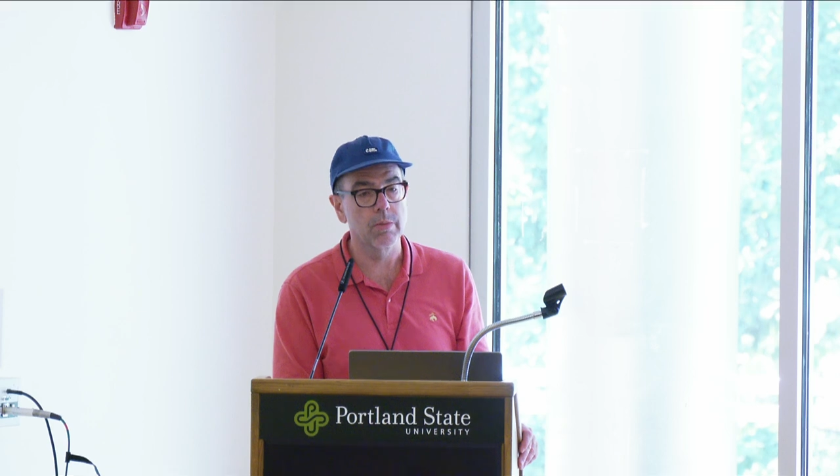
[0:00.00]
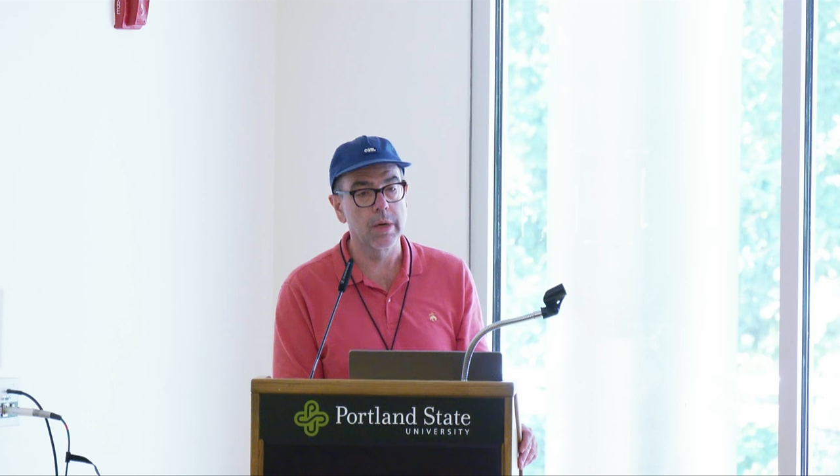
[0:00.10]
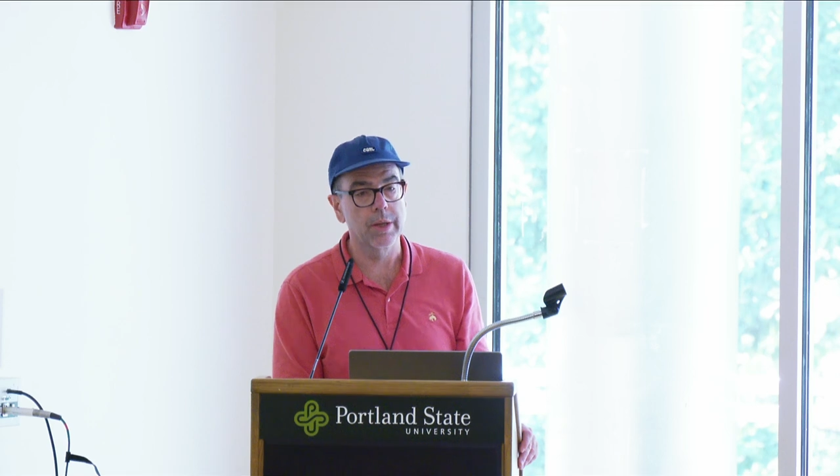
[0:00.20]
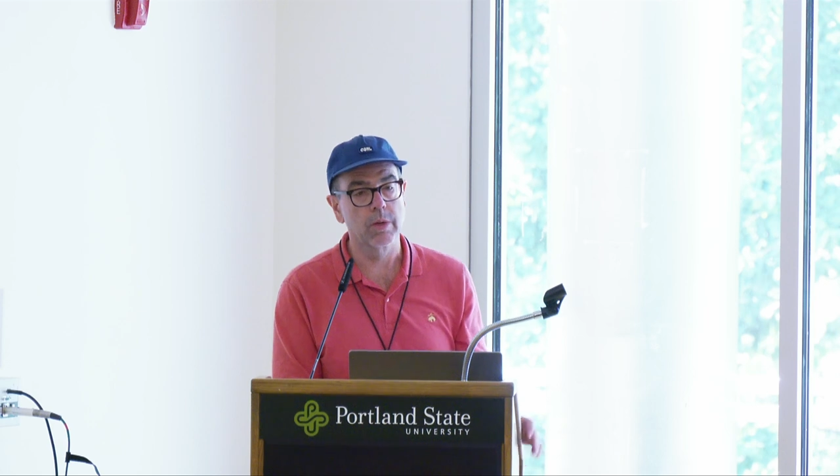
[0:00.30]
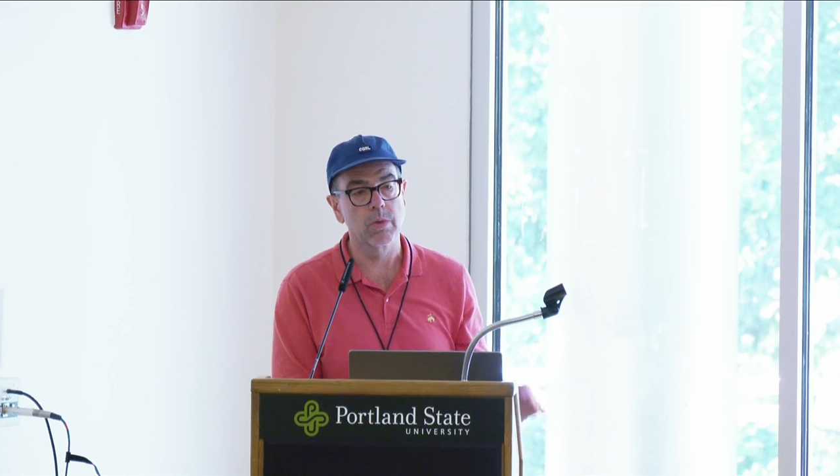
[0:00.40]

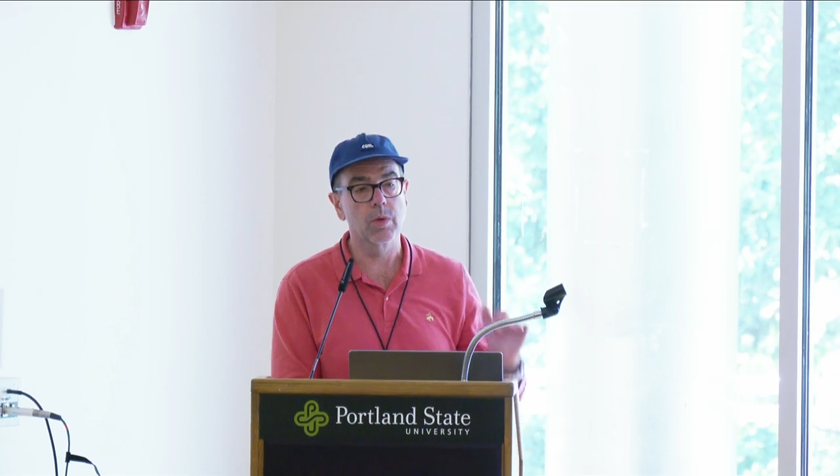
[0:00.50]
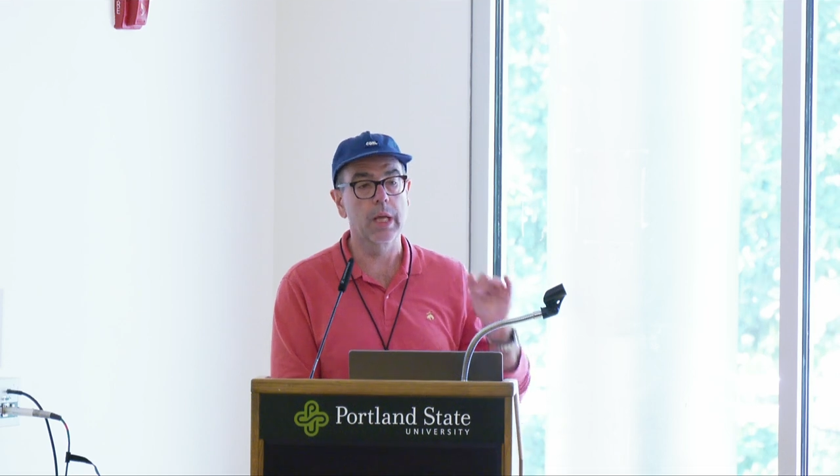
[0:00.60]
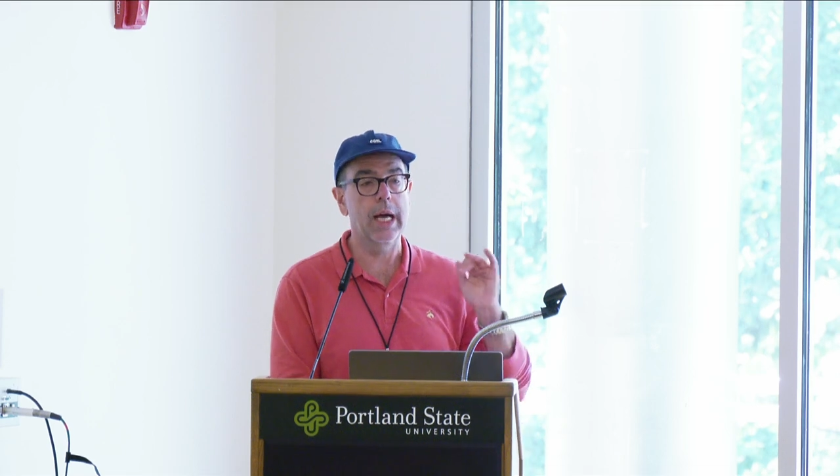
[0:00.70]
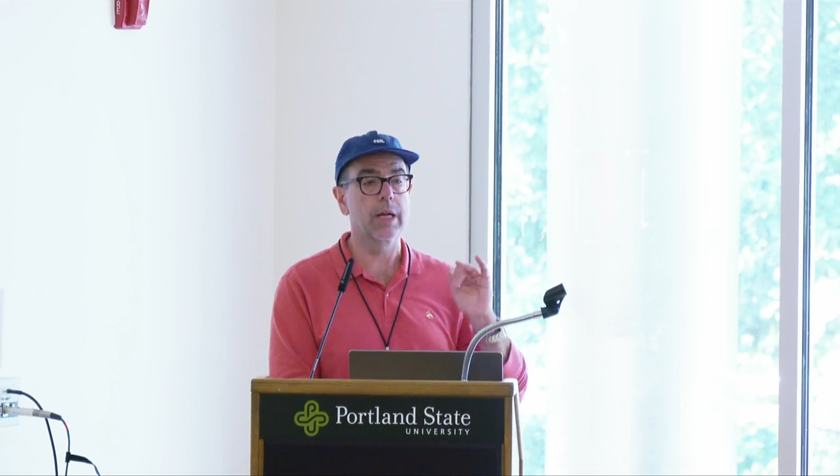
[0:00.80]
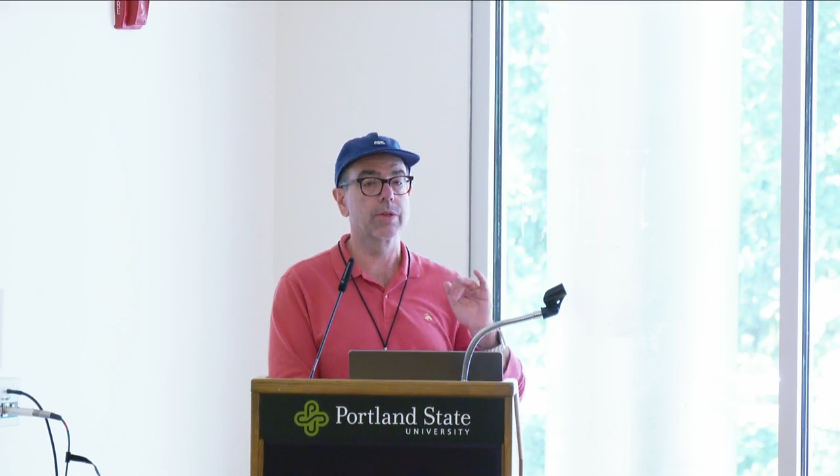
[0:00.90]
method, which will
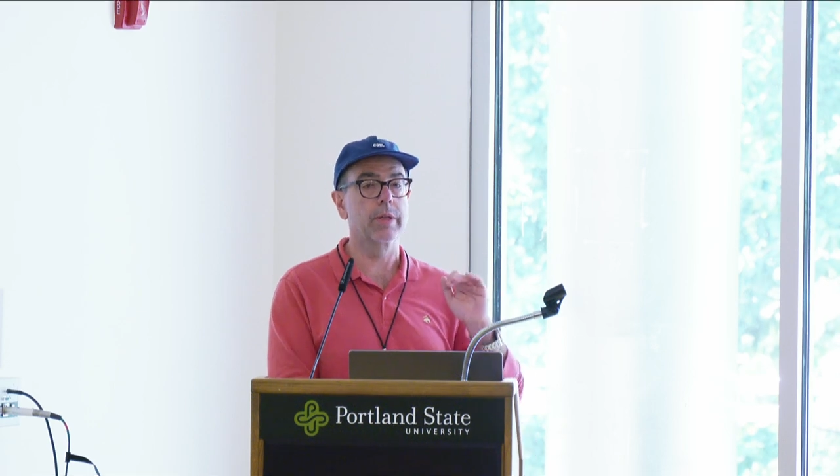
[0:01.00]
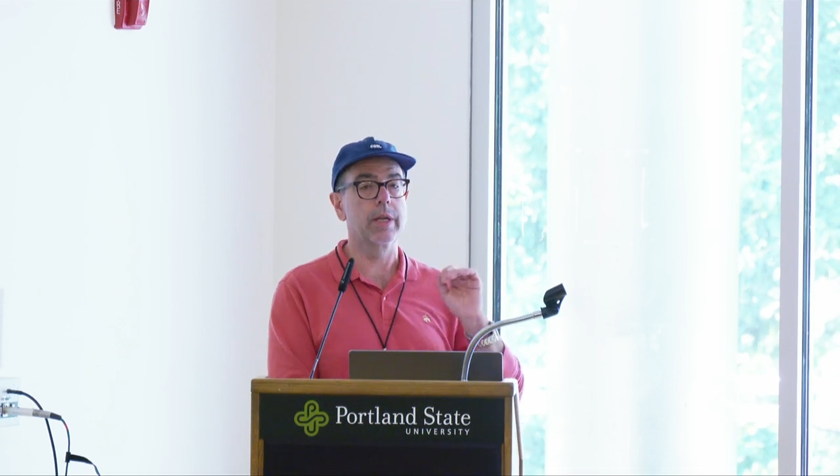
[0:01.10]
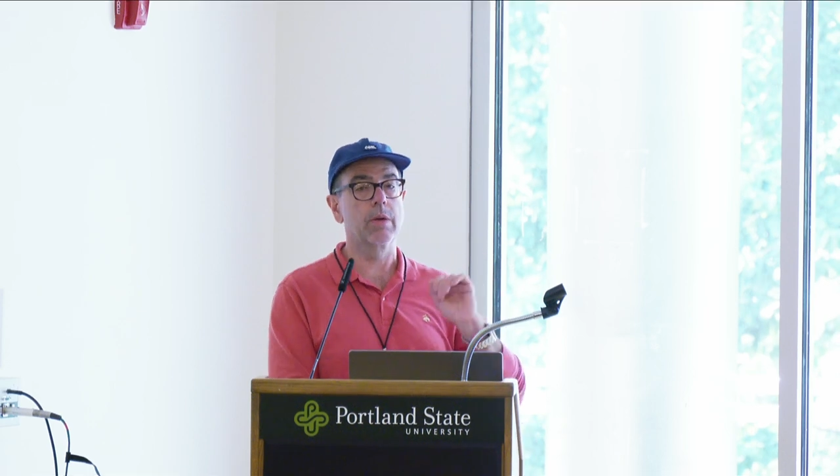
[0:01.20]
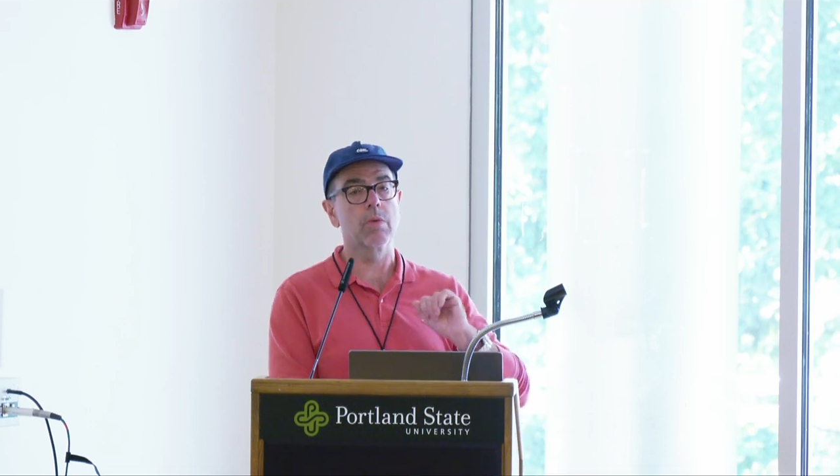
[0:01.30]
actually then